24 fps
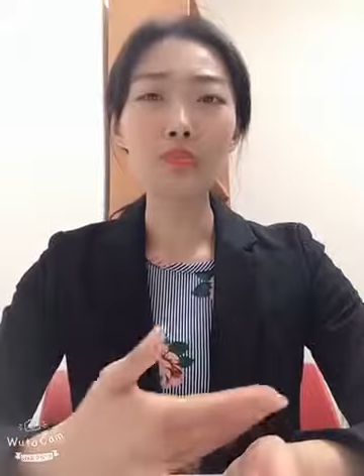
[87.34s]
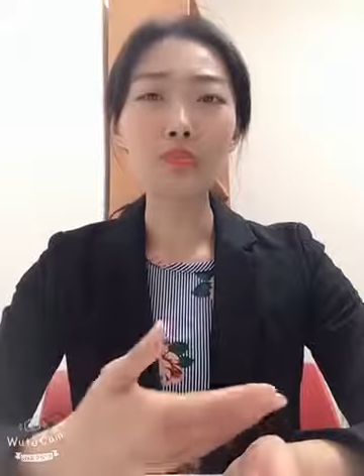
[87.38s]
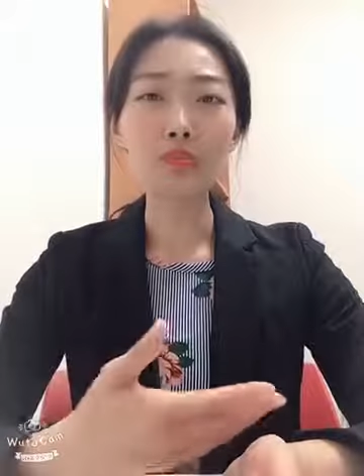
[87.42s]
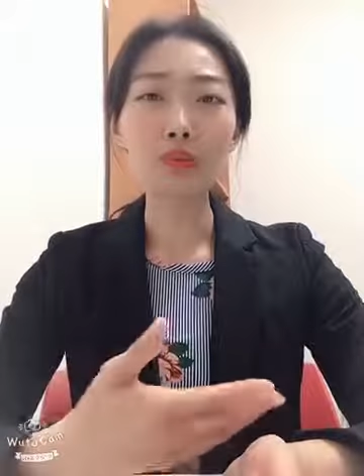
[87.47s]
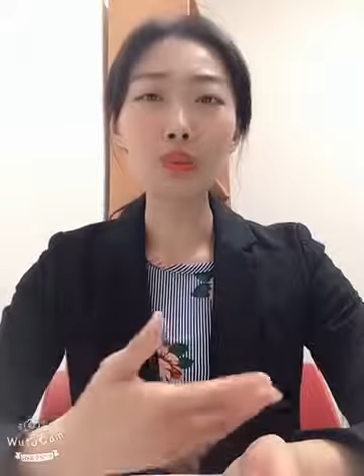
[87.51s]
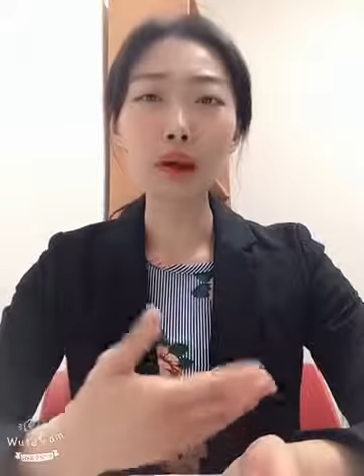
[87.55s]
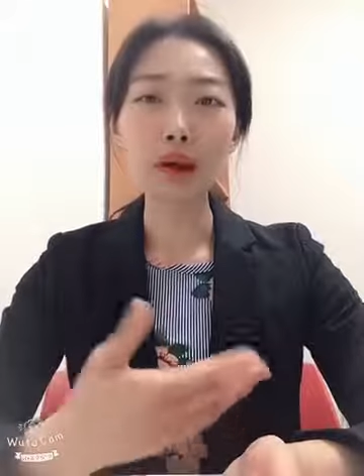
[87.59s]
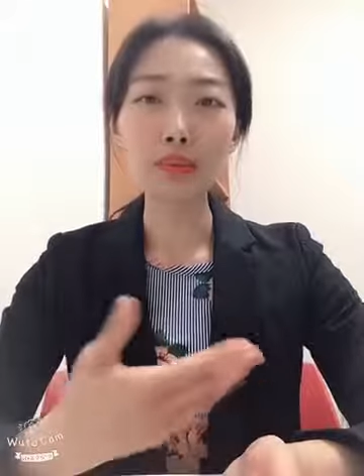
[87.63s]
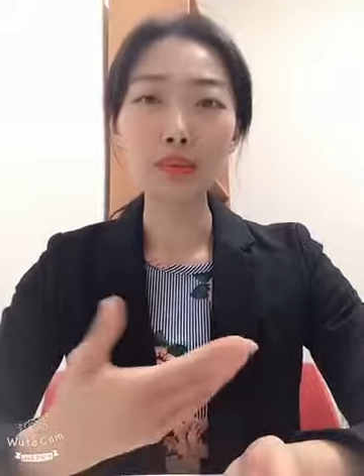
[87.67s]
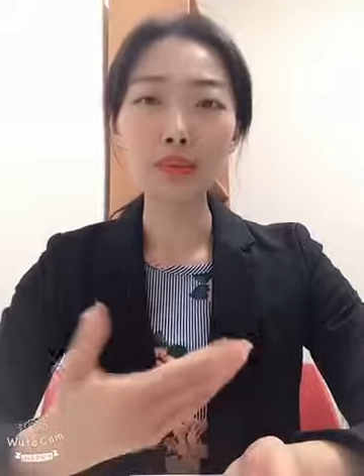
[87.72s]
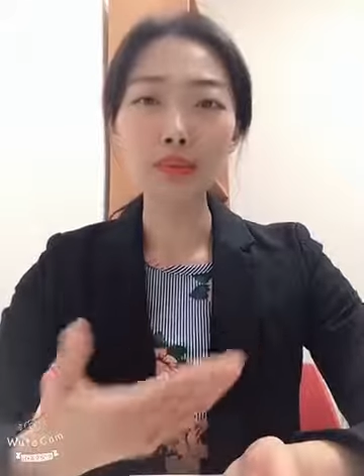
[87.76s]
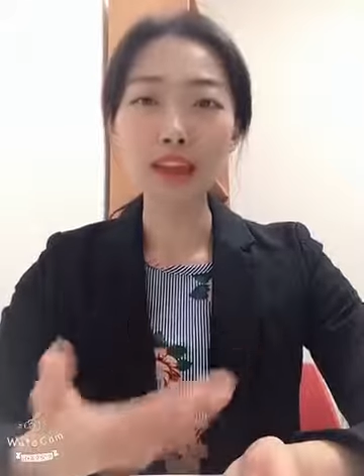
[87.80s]

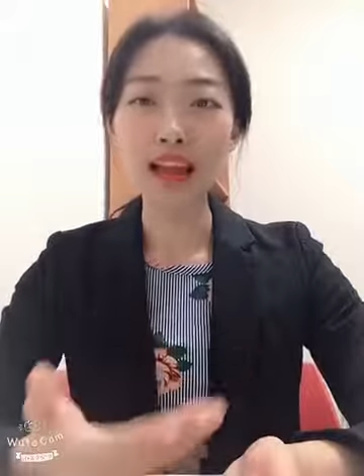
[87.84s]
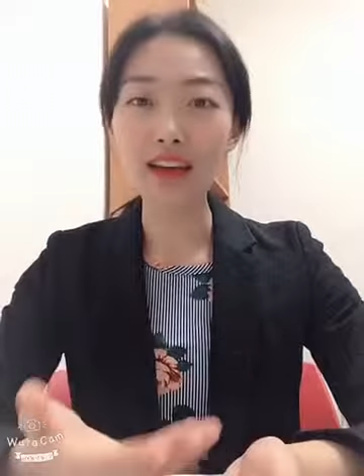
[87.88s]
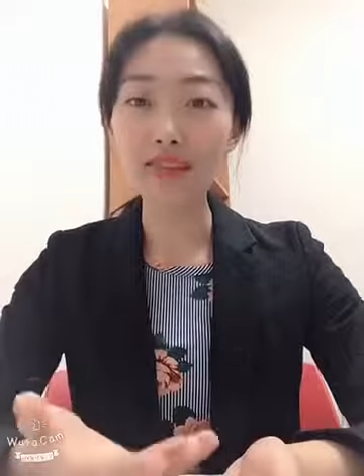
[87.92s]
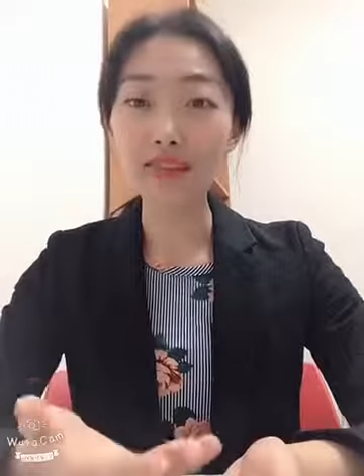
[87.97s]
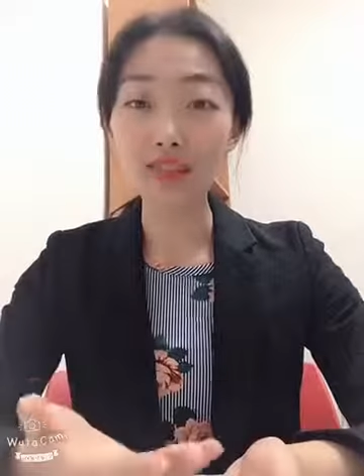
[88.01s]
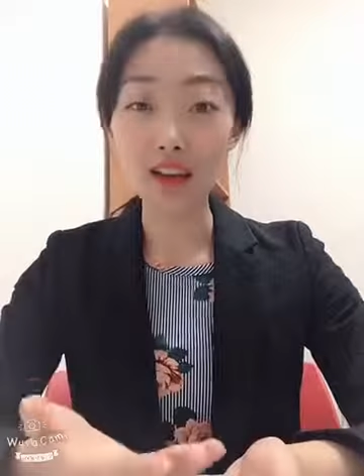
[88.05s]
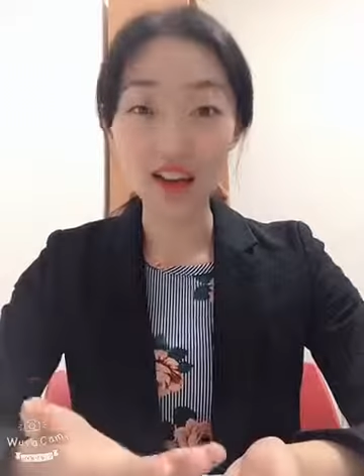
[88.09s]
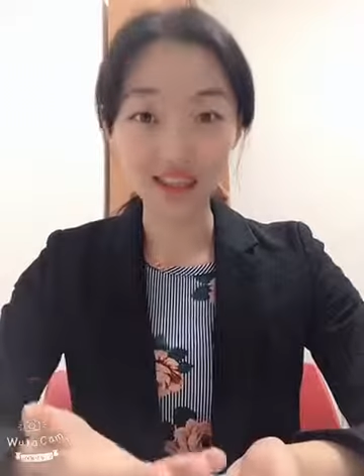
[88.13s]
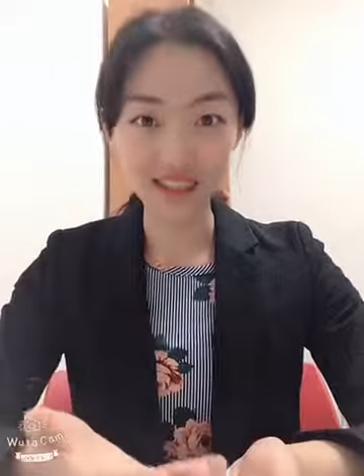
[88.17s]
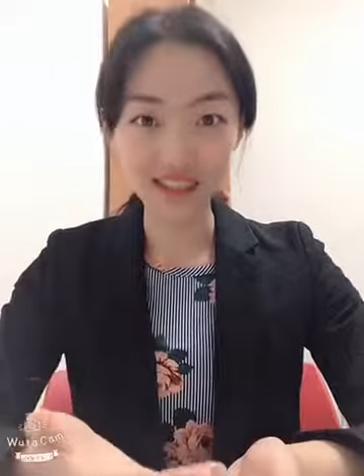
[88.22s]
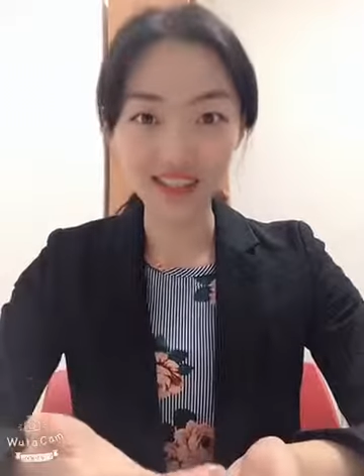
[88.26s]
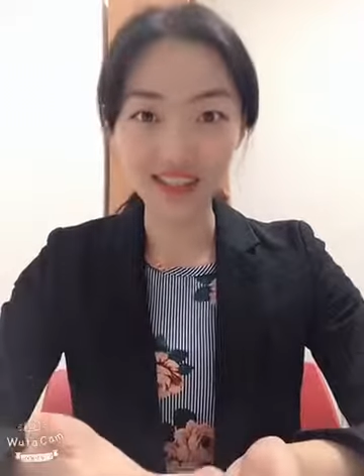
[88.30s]
probably have
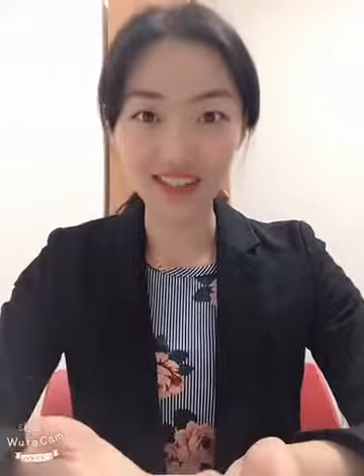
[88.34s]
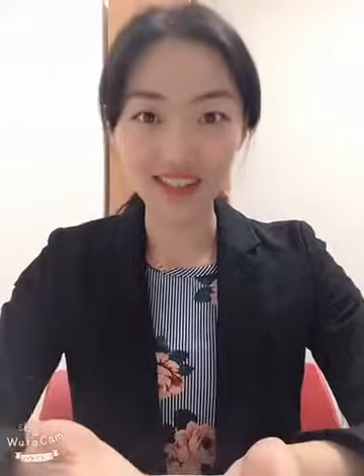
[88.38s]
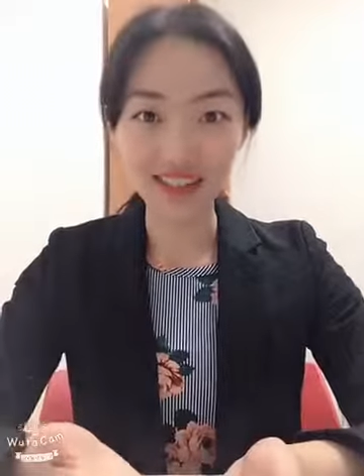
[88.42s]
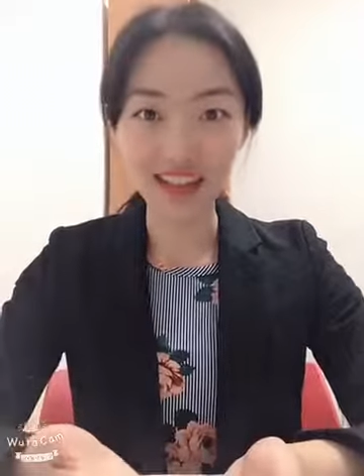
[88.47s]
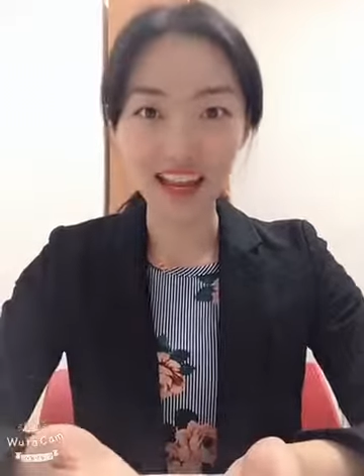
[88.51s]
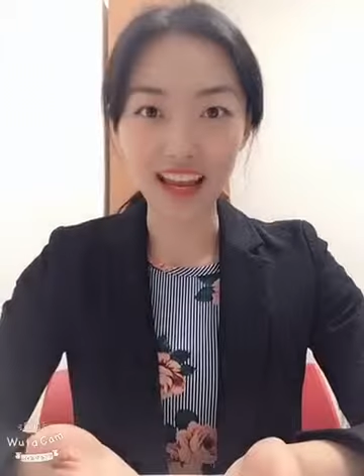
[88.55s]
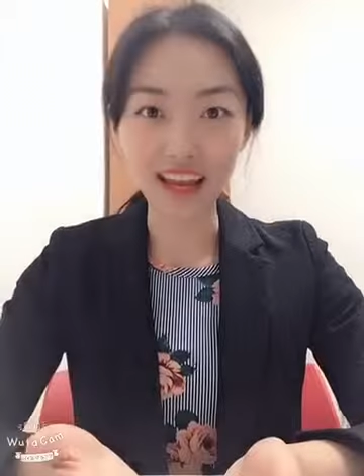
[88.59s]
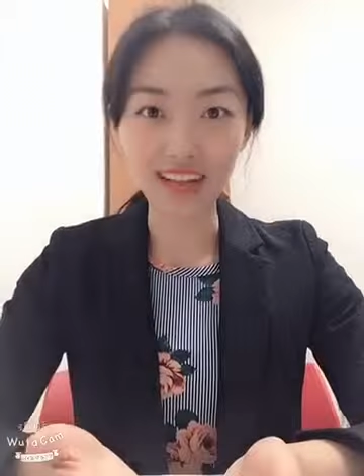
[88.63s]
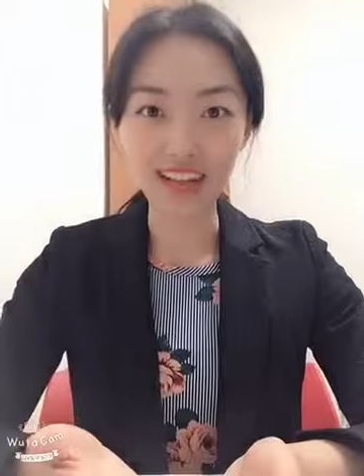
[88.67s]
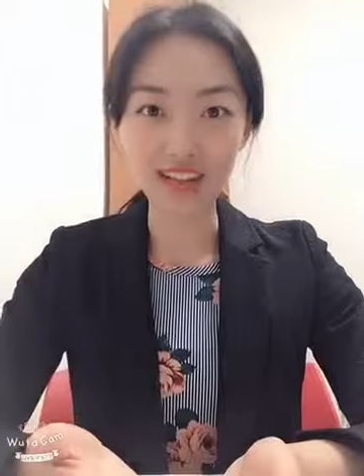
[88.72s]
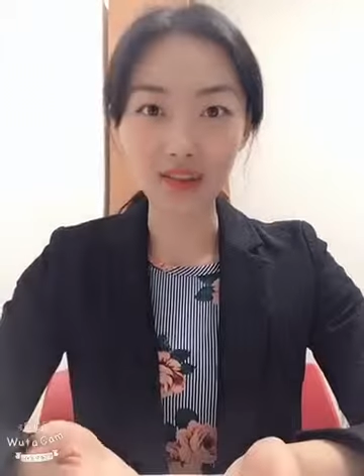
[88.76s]
lots to say.